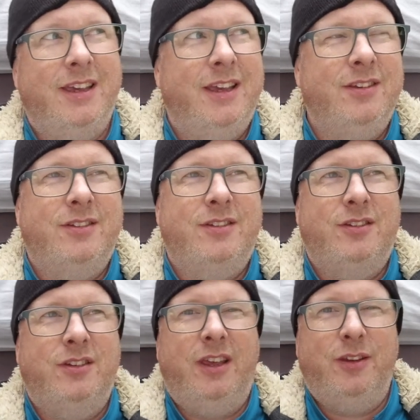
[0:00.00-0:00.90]
it's
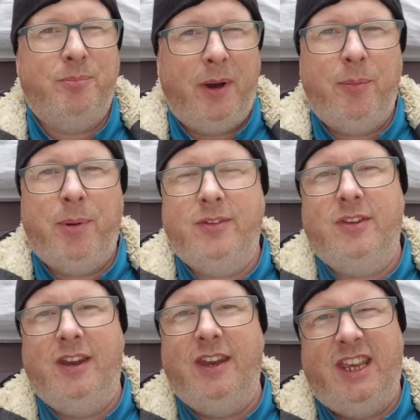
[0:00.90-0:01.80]

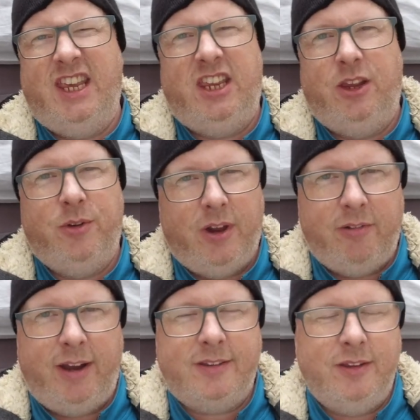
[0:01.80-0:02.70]
bypassing an EU
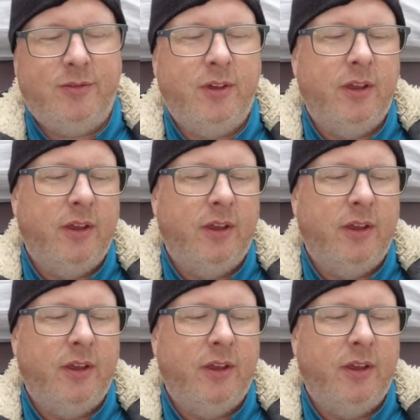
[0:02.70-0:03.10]
directive.